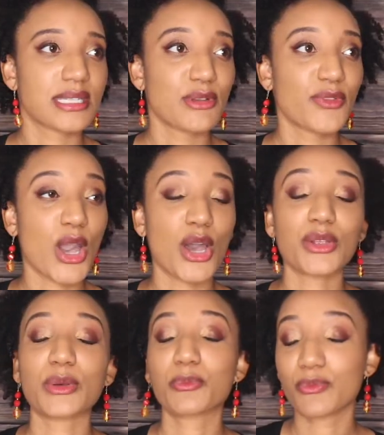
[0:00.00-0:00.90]
Some of
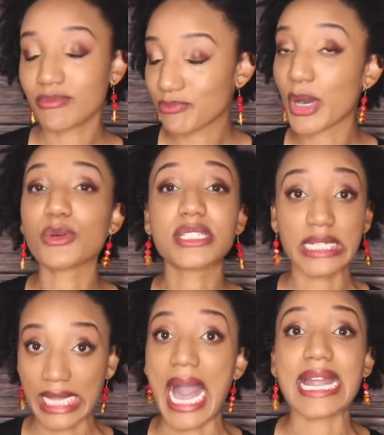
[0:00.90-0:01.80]
y'all post
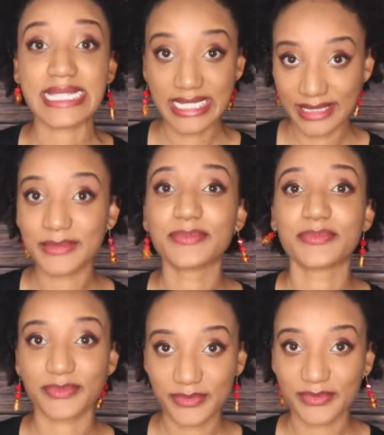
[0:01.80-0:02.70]
a lot.
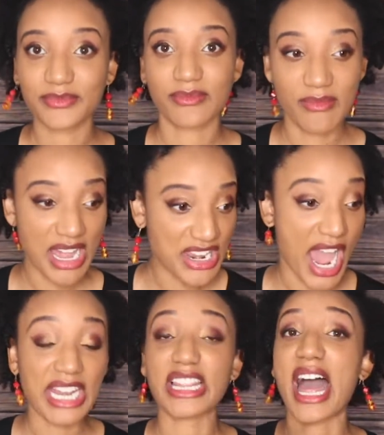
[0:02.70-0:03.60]

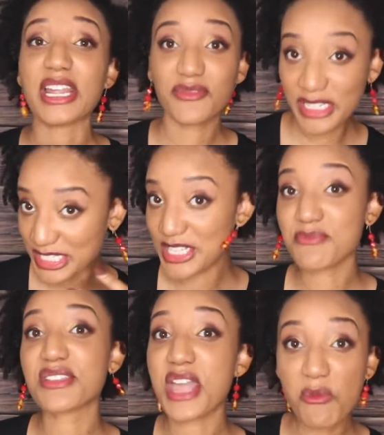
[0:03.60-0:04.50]
Not a lot of it is
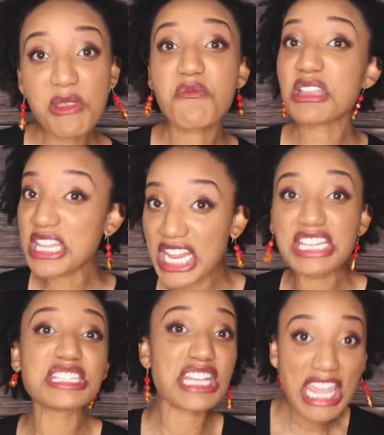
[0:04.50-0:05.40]
something that we really
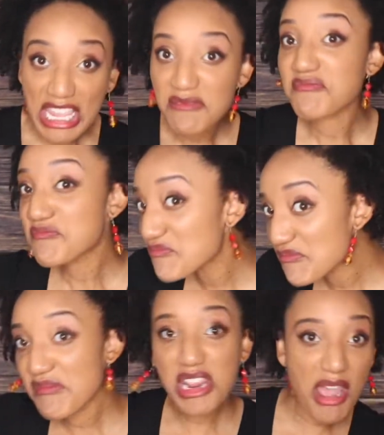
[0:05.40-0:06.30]
need to see.
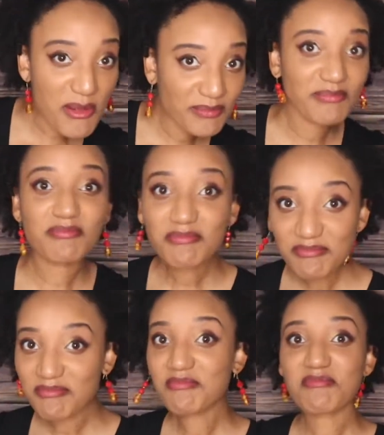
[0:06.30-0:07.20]
You know,
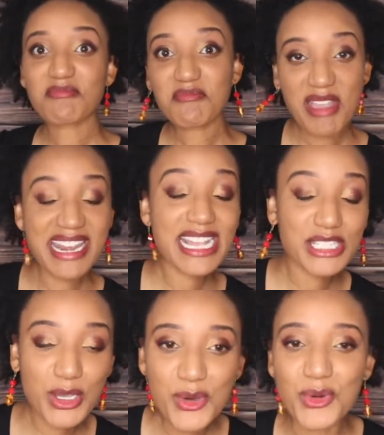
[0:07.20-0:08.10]
and
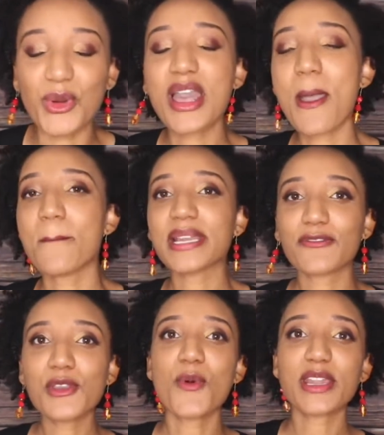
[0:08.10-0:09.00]
that's cool. But
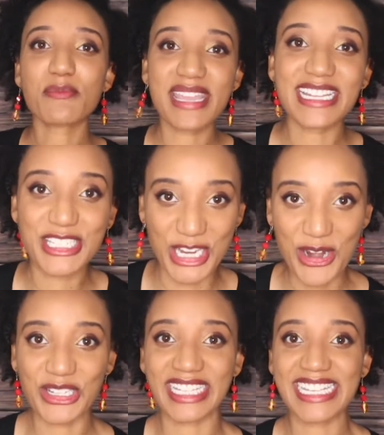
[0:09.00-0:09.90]
if you want to be a
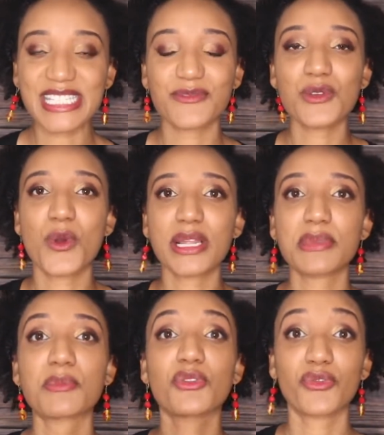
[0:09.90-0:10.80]
journalist, if you want to
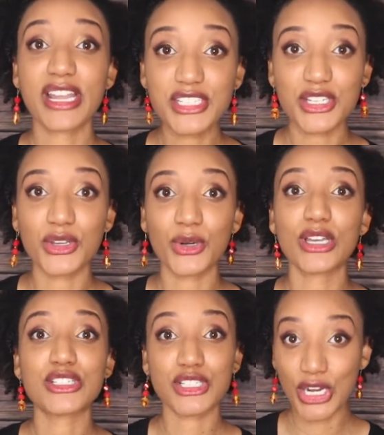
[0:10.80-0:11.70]
be a
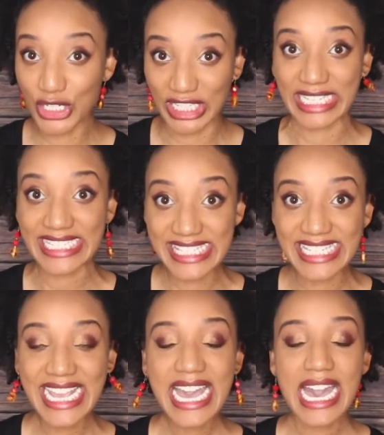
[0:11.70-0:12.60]
professional journalist,